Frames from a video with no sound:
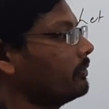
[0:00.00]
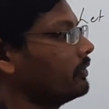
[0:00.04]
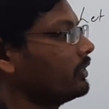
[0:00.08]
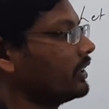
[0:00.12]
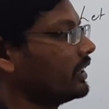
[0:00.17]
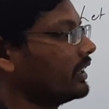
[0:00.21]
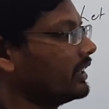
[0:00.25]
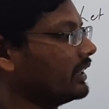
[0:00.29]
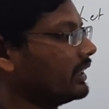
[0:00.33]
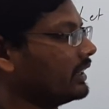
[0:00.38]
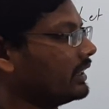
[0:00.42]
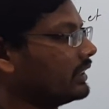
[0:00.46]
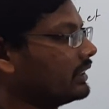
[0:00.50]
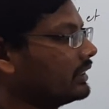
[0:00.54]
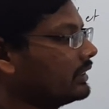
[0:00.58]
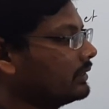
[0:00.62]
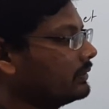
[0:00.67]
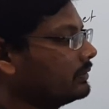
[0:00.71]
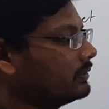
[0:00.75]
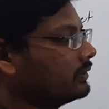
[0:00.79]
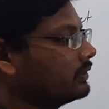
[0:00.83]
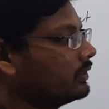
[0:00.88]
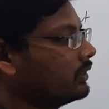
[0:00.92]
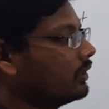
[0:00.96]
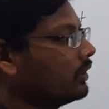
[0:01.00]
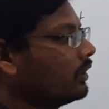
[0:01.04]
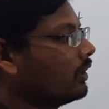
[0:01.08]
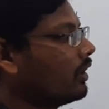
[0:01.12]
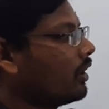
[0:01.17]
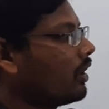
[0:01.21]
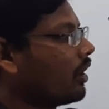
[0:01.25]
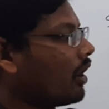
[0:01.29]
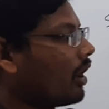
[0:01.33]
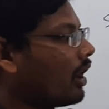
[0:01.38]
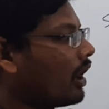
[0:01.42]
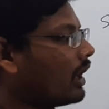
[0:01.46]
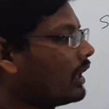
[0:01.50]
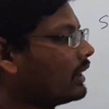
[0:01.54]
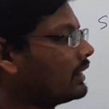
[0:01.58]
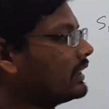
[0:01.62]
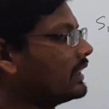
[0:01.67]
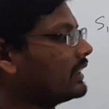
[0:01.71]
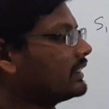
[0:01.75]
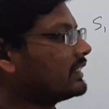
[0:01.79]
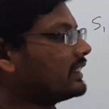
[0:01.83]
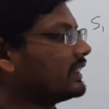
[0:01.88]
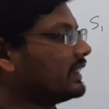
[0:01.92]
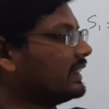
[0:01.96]
here all
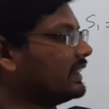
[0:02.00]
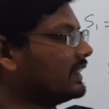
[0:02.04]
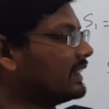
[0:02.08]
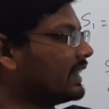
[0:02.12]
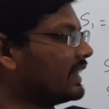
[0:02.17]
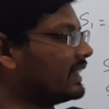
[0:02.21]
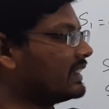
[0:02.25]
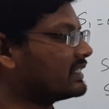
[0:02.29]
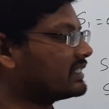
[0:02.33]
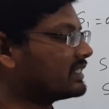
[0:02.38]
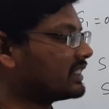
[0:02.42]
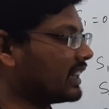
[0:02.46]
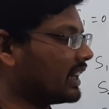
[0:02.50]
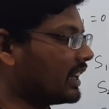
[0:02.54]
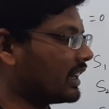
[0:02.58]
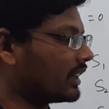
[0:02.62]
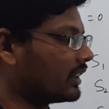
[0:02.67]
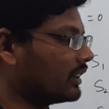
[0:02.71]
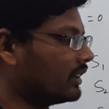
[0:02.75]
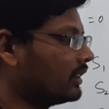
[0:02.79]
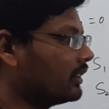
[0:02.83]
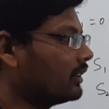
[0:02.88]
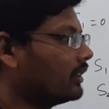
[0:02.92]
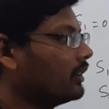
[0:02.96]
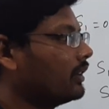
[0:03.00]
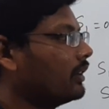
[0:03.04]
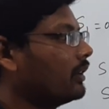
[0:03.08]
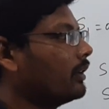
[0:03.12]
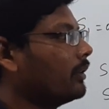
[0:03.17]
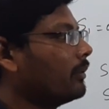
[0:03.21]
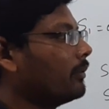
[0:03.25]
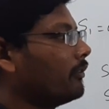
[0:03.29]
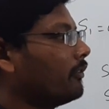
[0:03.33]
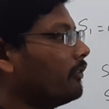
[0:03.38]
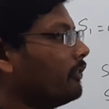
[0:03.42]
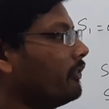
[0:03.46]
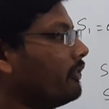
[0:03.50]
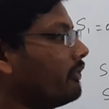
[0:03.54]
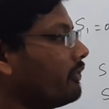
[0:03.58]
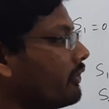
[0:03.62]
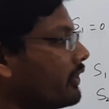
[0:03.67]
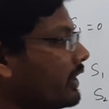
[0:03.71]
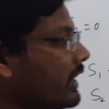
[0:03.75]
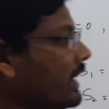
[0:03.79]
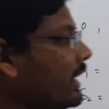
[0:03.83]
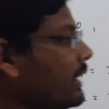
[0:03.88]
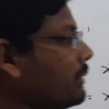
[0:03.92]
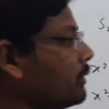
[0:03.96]
the three lines are
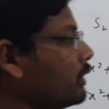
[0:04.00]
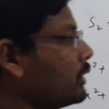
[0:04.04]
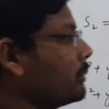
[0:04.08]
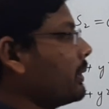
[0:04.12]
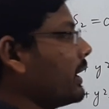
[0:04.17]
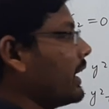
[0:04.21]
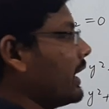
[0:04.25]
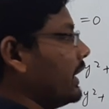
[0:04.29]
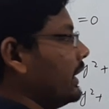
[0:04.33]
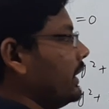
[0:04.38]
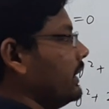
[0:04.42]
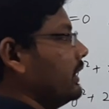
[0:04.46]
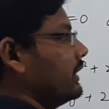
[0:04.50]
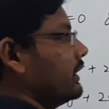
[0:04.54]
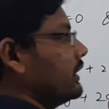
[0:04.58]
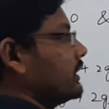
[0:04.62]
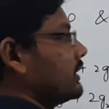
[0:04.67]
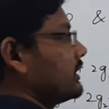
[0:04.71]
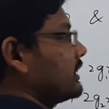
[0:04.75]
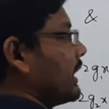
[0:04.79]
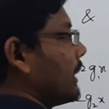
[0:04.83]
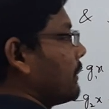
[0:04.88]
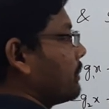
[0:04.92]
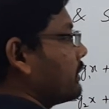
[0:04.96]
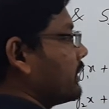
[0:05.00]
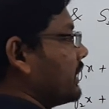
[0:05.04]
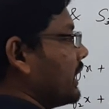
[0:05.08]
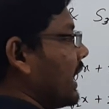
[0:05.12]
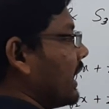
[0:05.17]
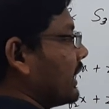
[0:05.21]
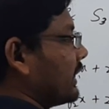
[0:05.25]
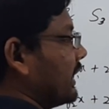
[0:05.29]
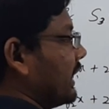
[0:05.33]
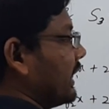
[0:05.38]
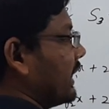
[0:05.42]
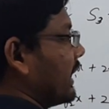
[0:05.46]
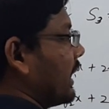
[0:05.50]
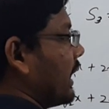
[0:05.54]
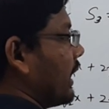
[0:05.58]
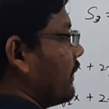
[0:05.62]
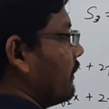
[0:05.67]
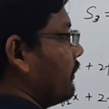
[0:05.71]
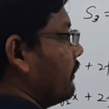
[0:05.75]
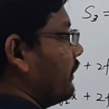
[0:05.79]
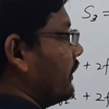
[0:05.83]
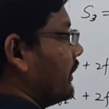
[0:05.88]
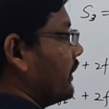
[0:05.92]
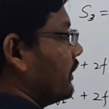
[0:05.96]
framed by subtracting
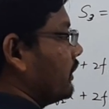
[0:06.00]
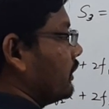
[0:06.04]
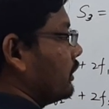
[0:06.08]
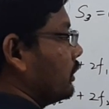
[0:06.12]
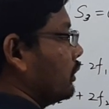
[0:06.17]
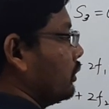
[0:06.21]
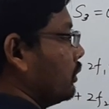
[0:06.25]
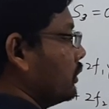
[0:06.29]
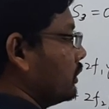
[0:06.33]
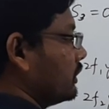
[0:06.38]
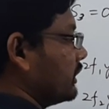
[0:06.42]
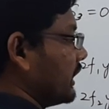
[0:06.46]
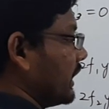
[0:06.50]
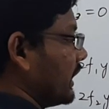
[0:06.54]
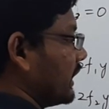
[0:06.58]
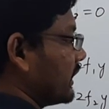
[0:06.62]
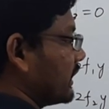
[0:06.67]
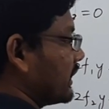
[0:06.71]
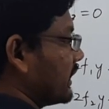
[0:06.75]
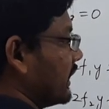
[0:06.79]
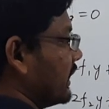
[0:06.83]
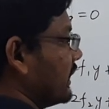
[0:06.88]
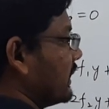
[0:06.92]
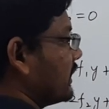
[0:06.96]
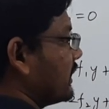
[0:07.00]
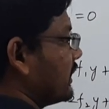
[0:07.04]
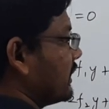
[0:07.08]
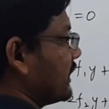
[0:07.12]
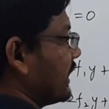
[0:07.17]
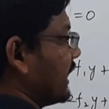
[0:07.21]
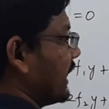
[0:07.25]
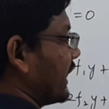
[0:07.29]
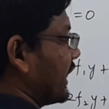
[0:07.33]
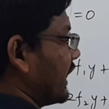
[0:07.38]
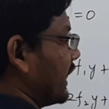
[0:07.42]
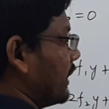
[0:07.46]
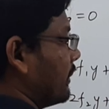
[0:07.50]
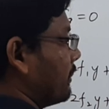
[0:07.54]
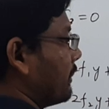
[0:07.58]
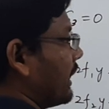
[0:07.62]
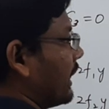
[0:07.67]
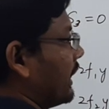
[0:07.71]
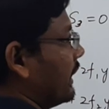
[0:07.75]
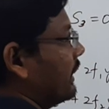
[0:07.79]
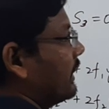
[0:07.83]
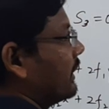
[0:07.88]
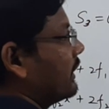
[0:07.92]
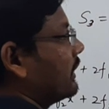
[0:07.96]
of two circles taken by